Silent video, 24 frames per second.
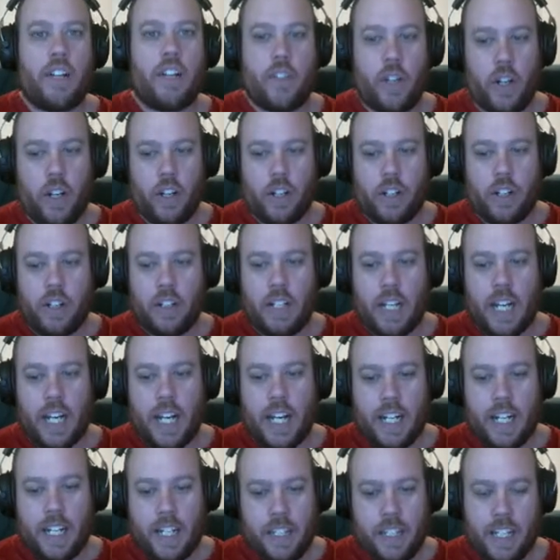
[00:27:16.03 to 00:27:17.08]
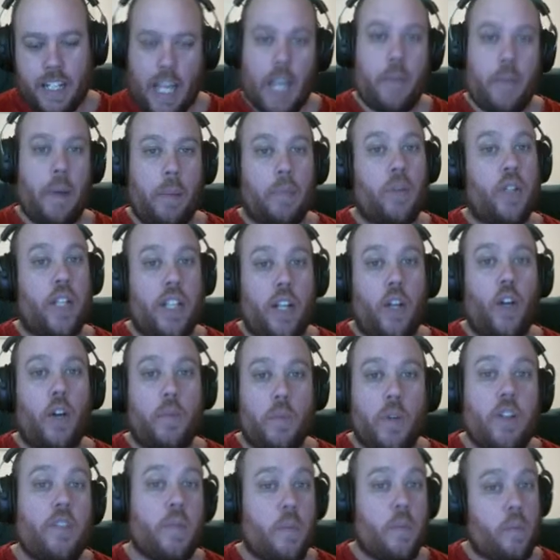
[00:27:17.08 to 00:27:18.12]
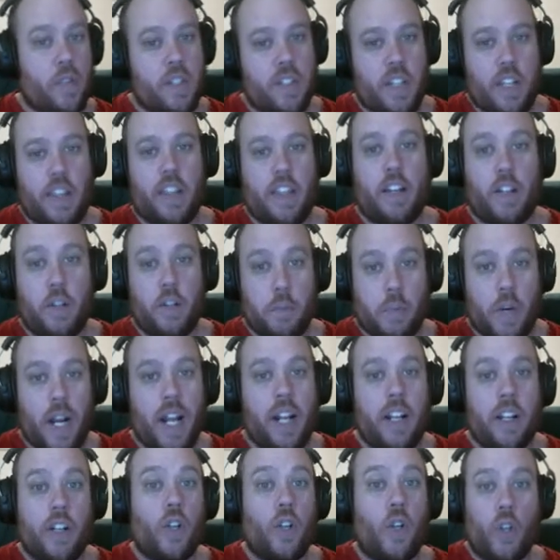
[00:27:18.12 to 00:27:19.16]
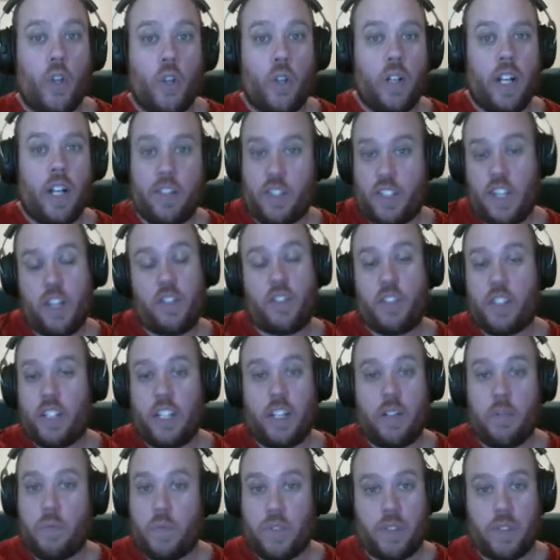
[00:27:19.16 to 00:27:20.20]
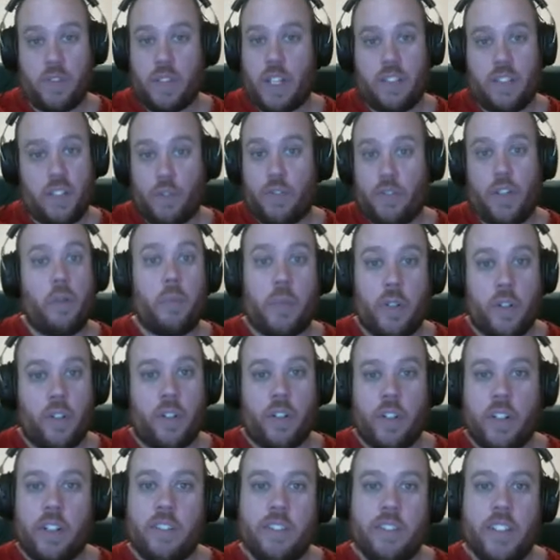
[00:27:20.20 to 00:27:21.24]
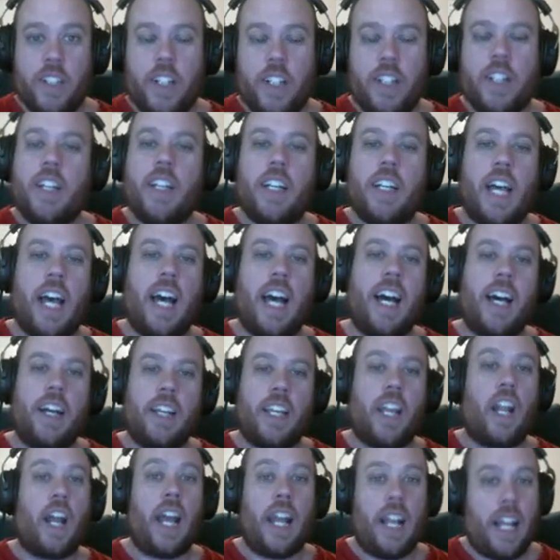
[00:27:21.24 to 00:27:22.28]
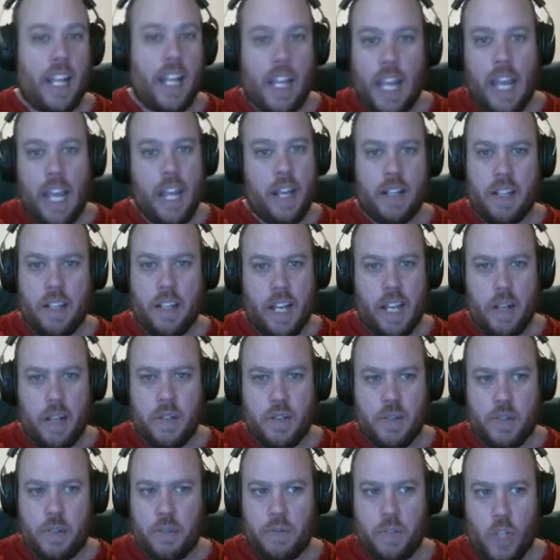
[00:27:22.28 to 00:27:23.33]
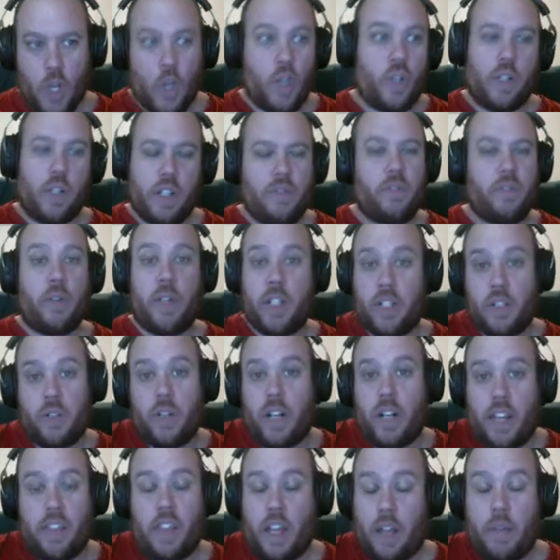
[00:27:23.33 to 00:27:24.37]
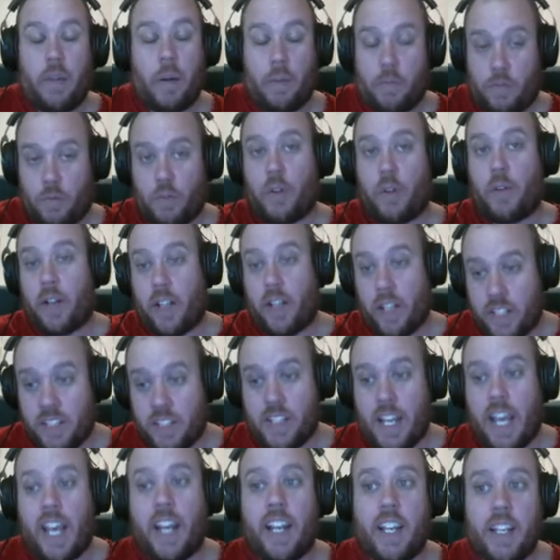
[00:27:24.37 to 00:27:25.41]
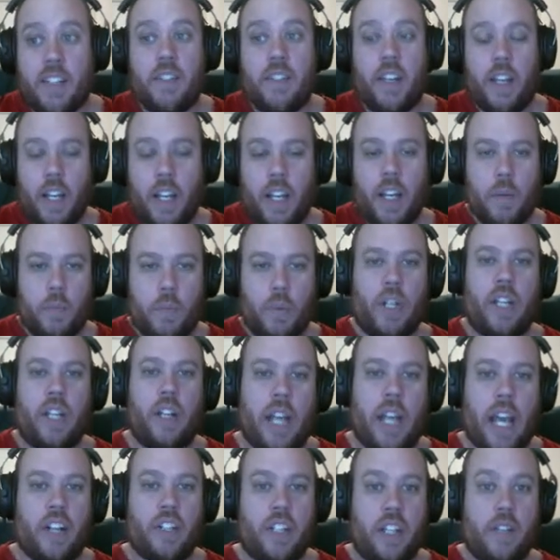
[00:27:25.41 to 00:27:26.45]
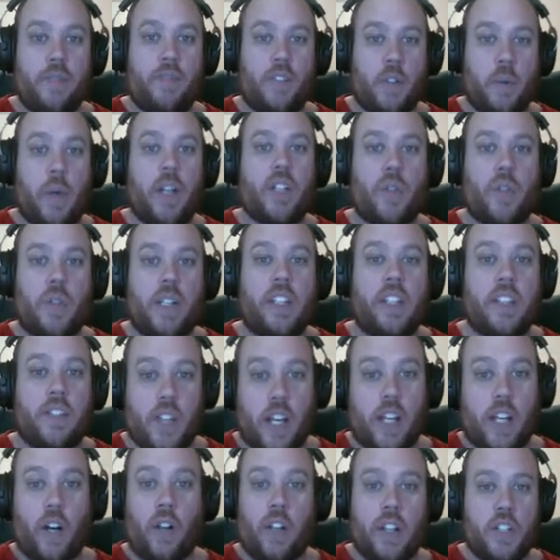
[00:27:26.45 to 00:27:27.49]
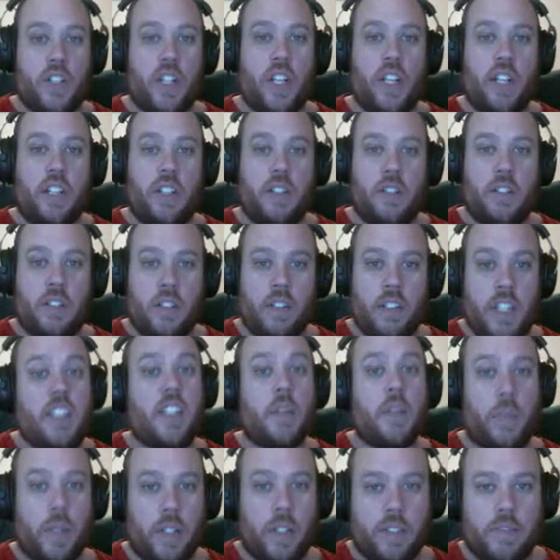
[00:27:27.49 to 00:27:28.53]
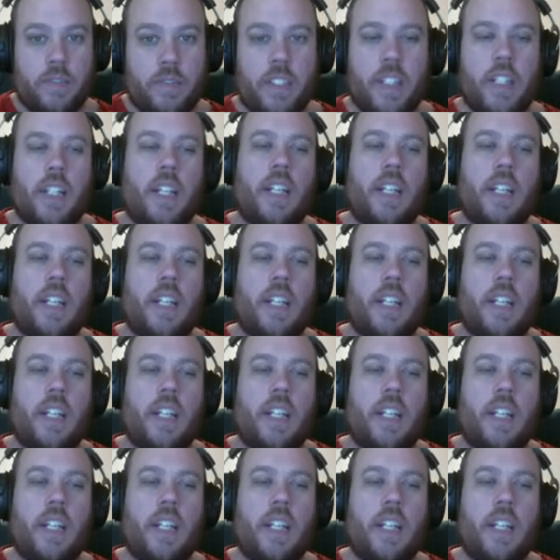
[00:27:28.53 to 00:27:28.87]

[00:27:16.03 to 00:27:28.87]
of her, the key people in her movement was Nathaniel Branden, who essentially was a self-help guru. And he's hugely influential. From what I understand, he's pretty actually influential in the psychology discipline.